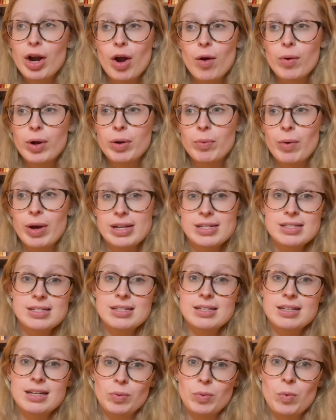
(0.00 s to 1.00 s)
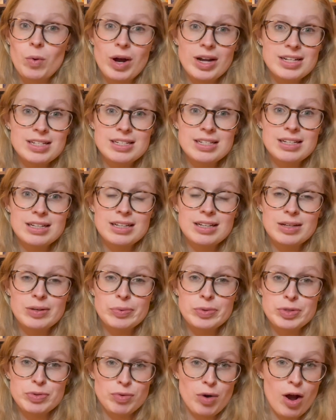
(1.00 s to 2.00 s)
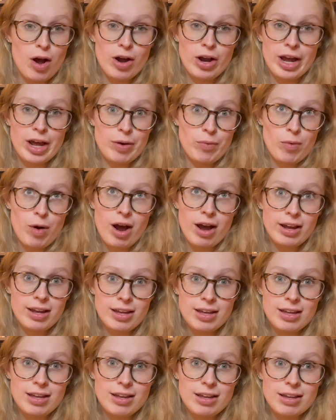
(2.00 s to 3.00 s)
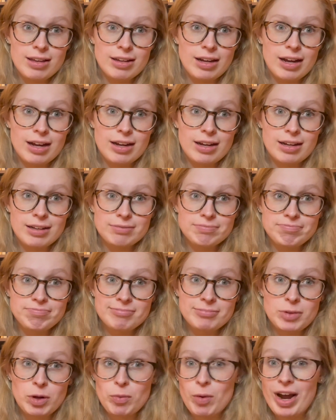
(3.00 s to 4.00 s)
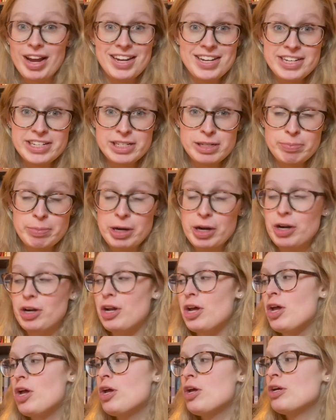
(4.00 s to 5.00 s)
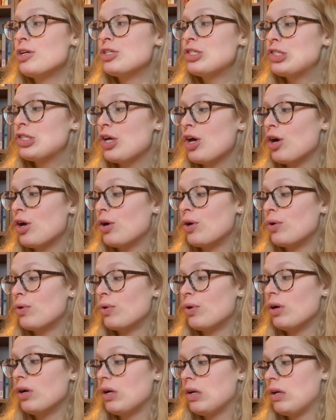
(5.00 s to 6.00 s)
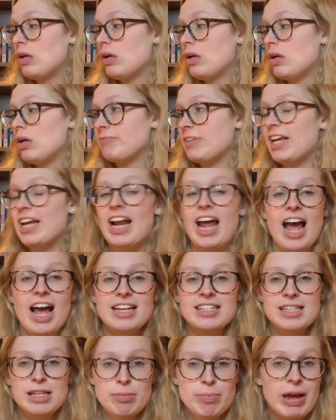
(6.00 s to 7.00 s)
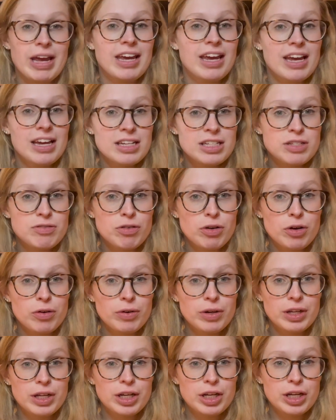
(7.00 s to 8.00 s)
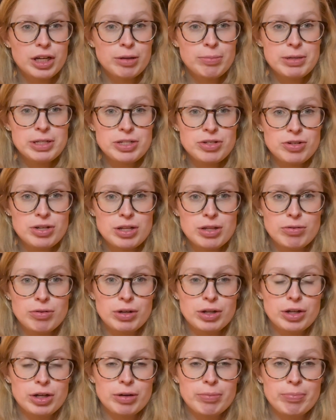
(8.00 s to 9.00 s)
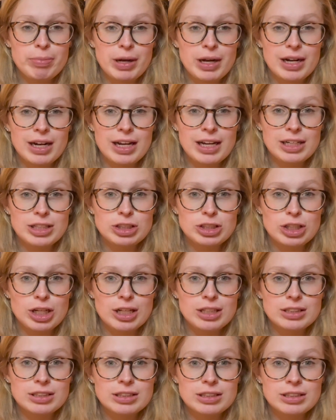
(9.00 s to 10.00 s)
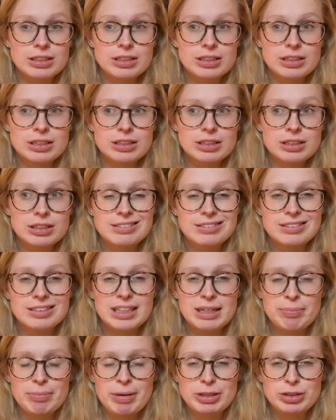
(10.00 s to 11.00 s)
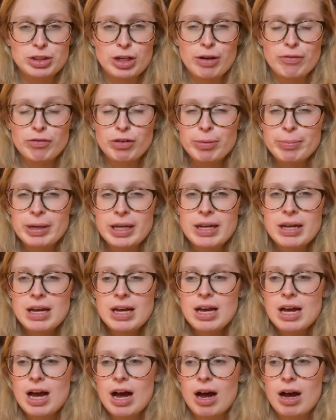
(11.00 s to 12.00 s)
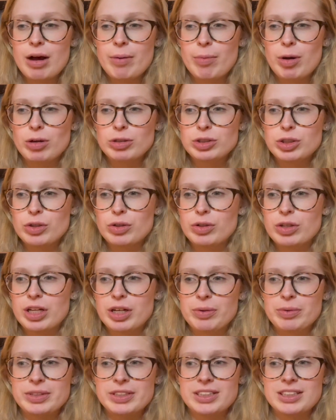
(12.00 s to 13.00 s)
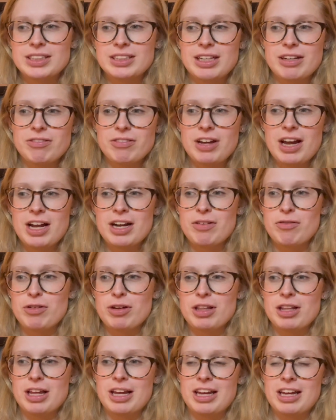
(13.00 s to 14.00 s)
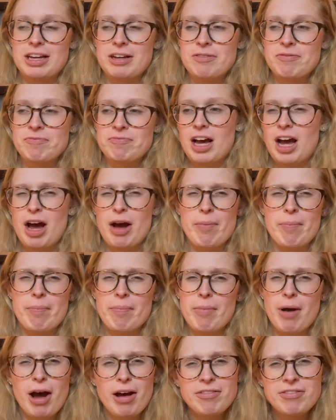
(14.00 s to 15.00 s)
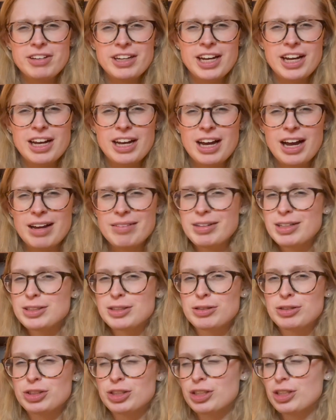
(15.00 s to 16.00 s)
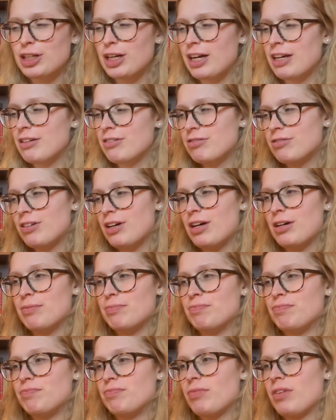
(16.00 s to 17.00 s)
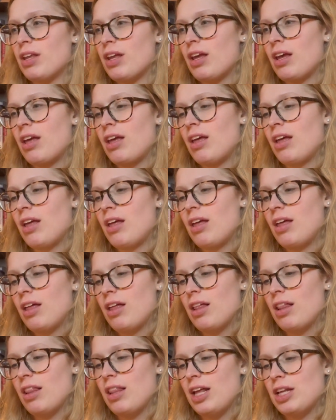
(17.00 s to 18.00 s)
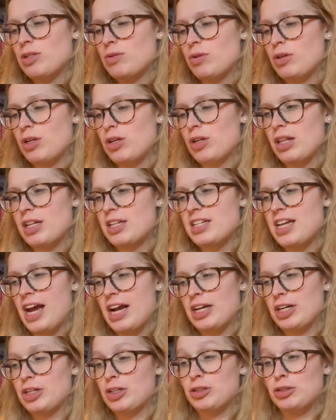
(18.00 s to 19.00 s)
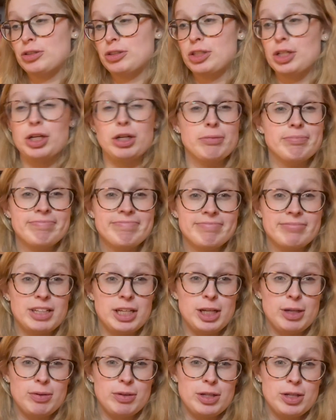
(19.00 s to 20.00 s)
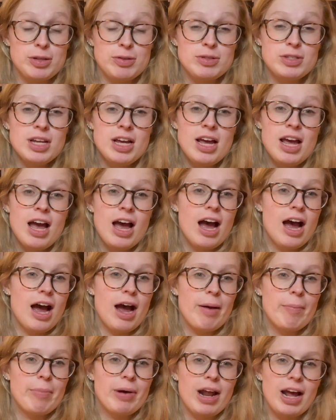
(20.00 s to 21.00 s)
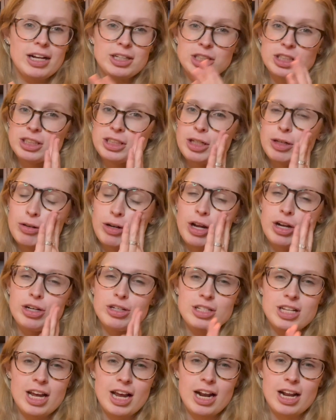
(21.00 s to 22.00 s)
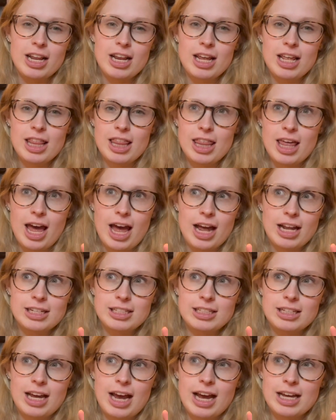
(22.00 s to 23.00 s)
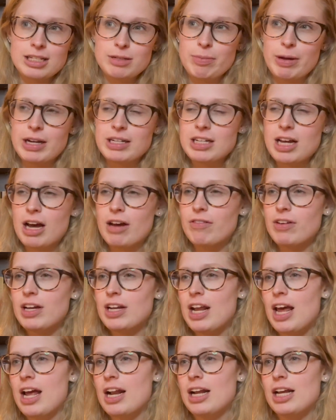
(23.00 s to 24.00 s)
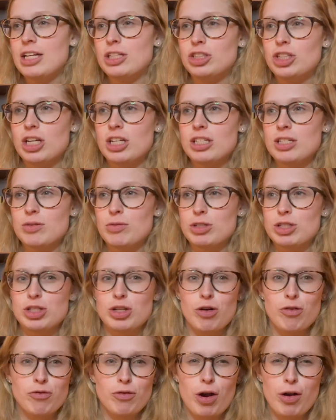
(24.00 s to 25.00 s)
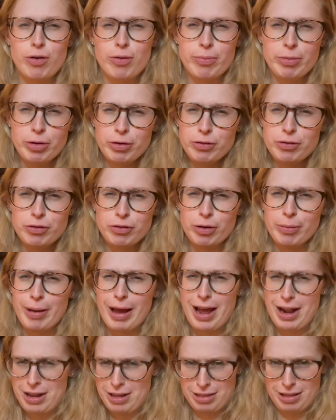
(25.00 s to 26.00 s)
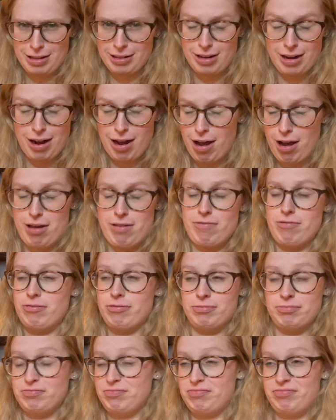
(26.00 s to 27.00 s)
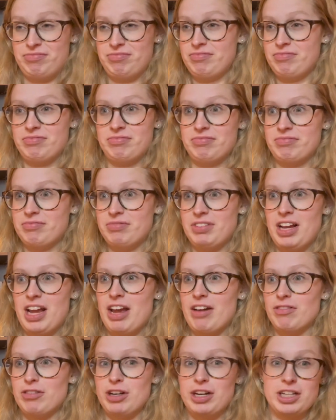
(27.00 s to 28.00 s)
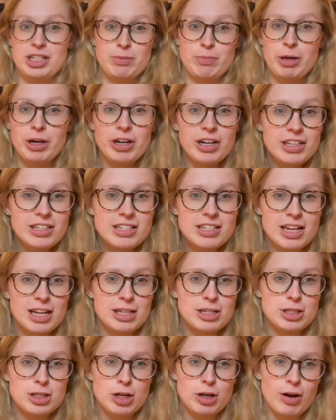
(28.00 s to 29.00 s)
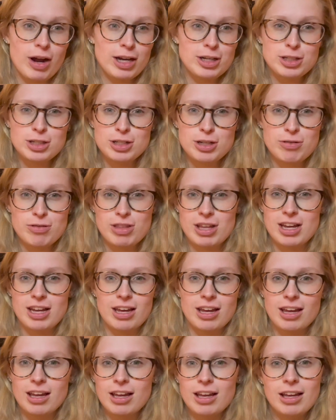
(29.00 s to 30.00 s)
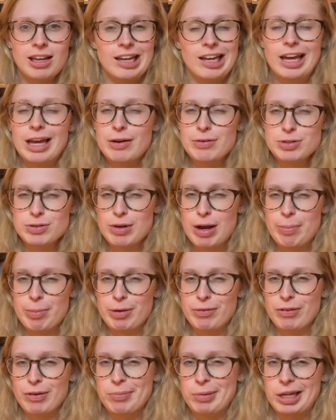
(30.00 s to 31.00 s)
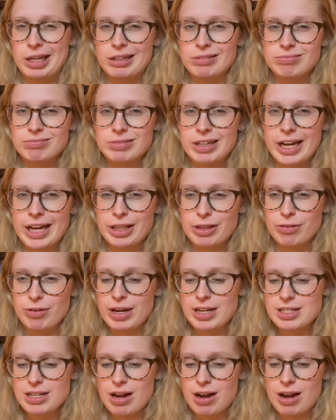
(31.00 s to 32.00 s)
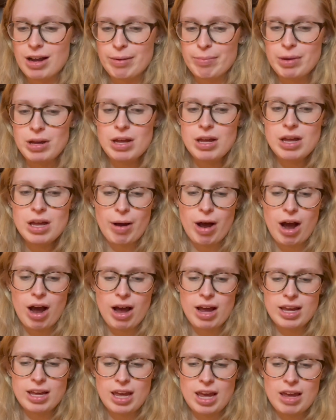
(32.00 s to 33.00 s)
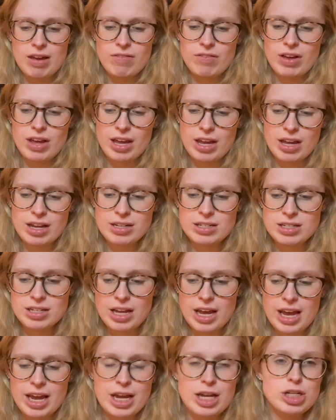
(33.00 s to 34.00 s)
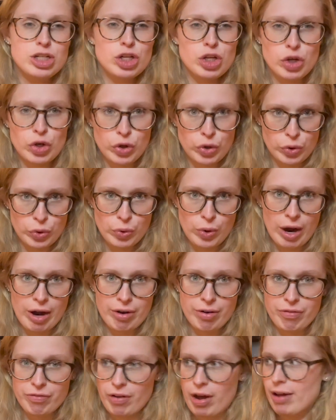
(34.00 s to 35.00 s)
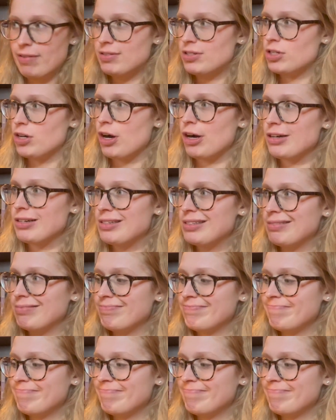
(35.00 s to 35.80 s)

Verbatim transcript: Owen went, what was wrong, and why he uh, why he disappeared. So it has the makings for a really good mystery thriller, but it just didn't measure up for me. Um, also, there was stuff kind of with like a mafia. I'm not so sure if um, that's what the technical term that you would use. Um, but I just don't understand that aspect of it. And it just was so far removed from anything that I've ever experienced. And so I just don't think it was the right book for me at the right time. I gave it a two out of five stars.